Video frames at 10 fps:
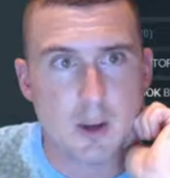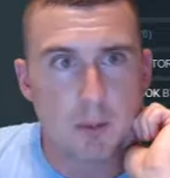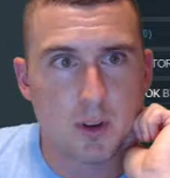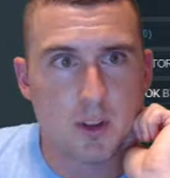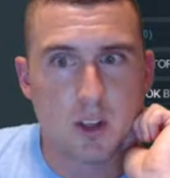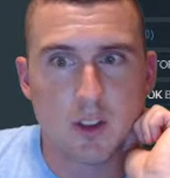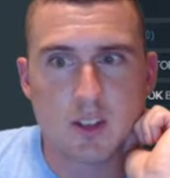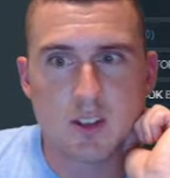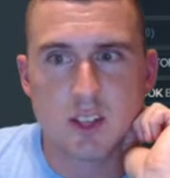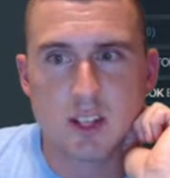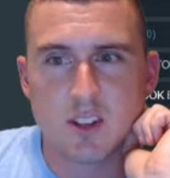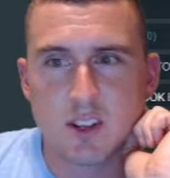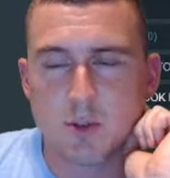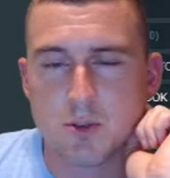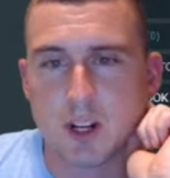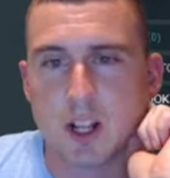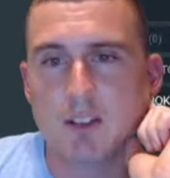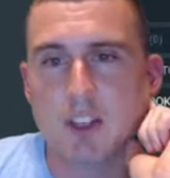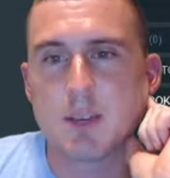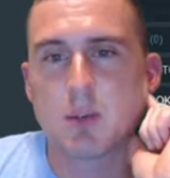But that's interesting. I'll have
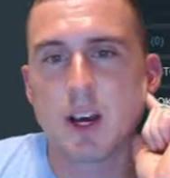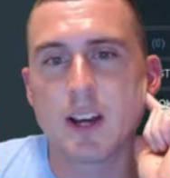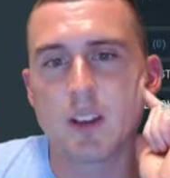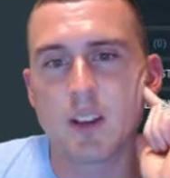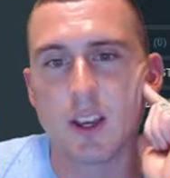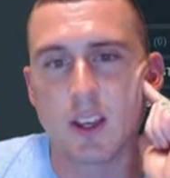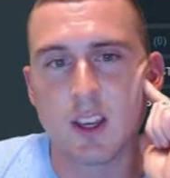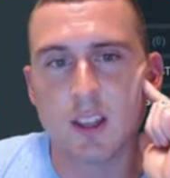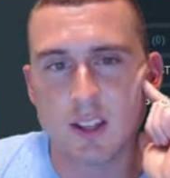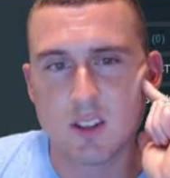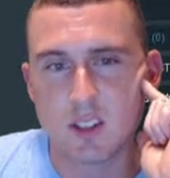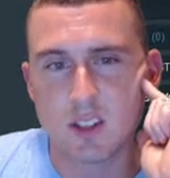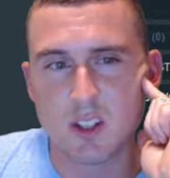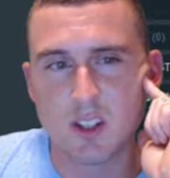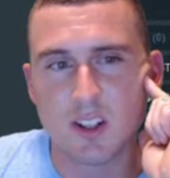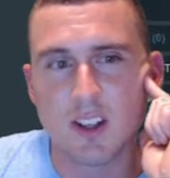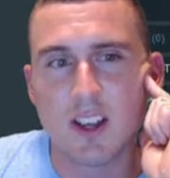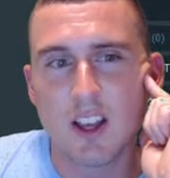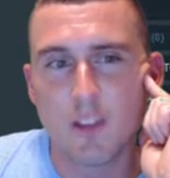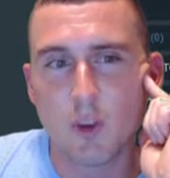to keep an eye on that. Again, that's the
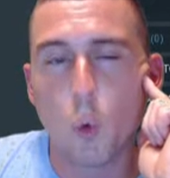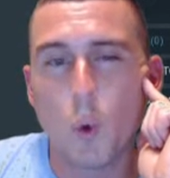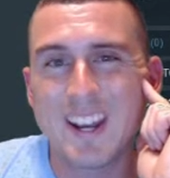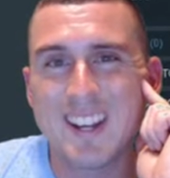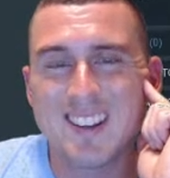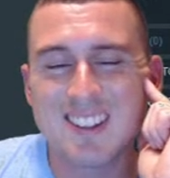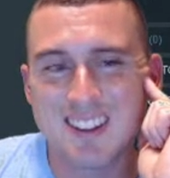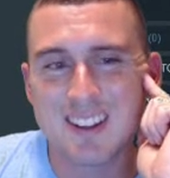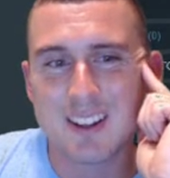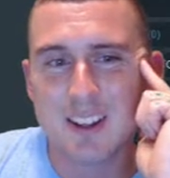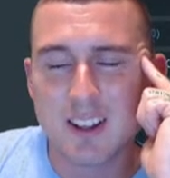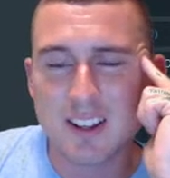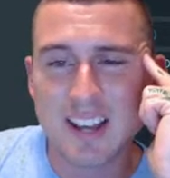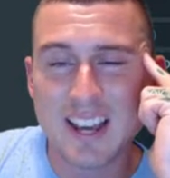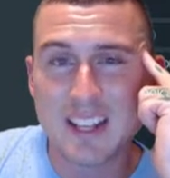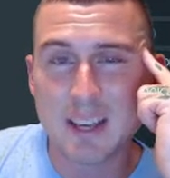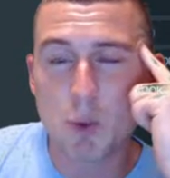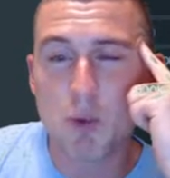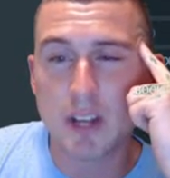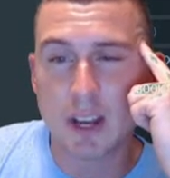weighted 9-day
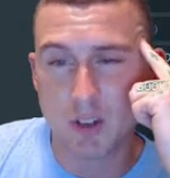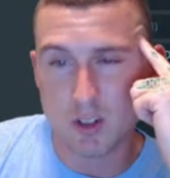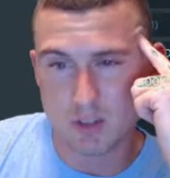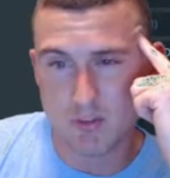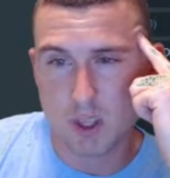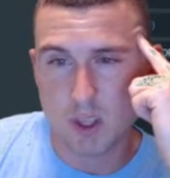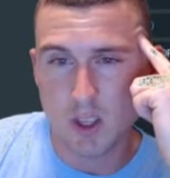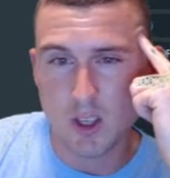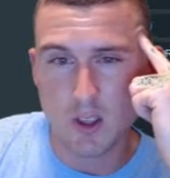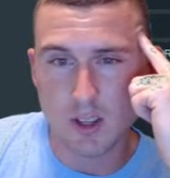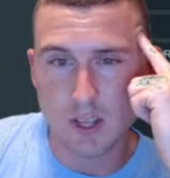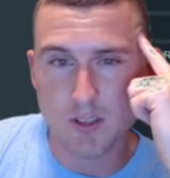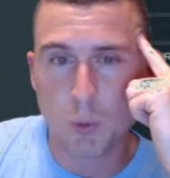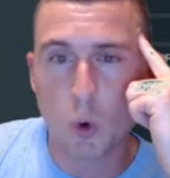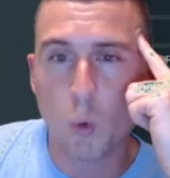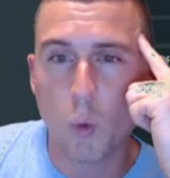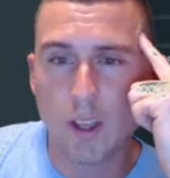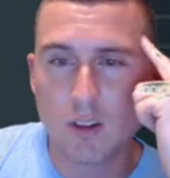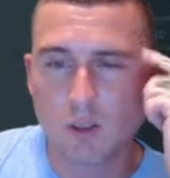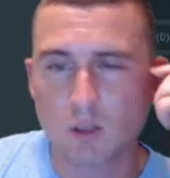moving average. It gives more
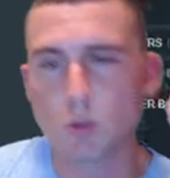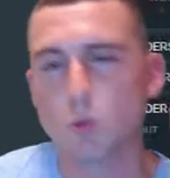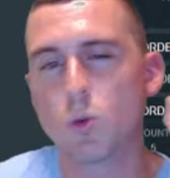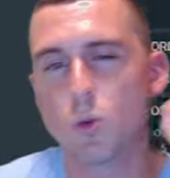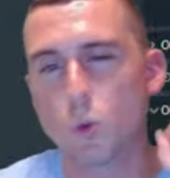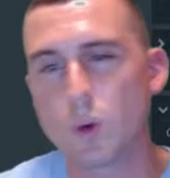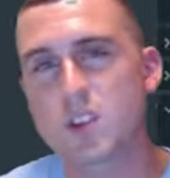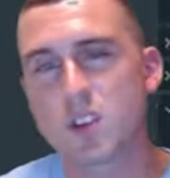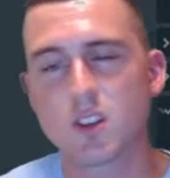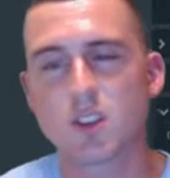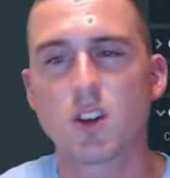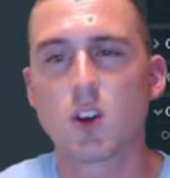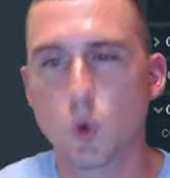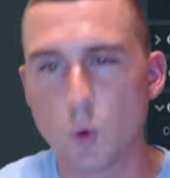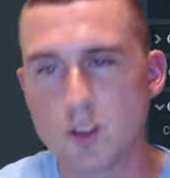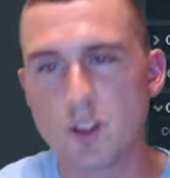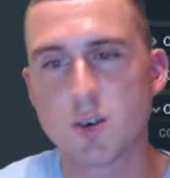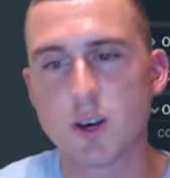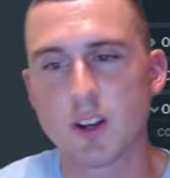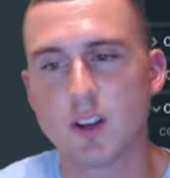weight to recent
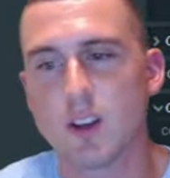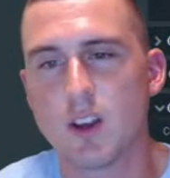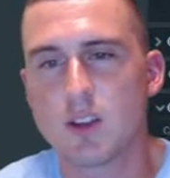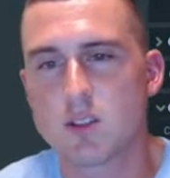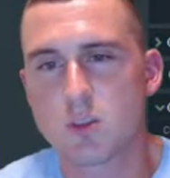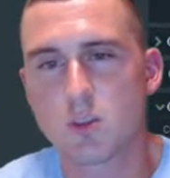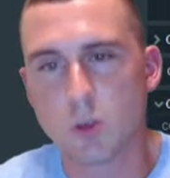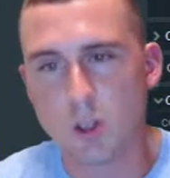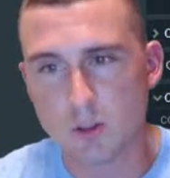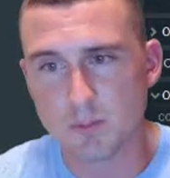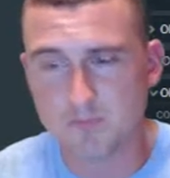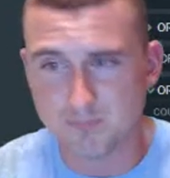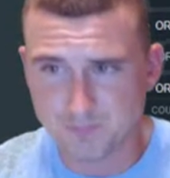trading. So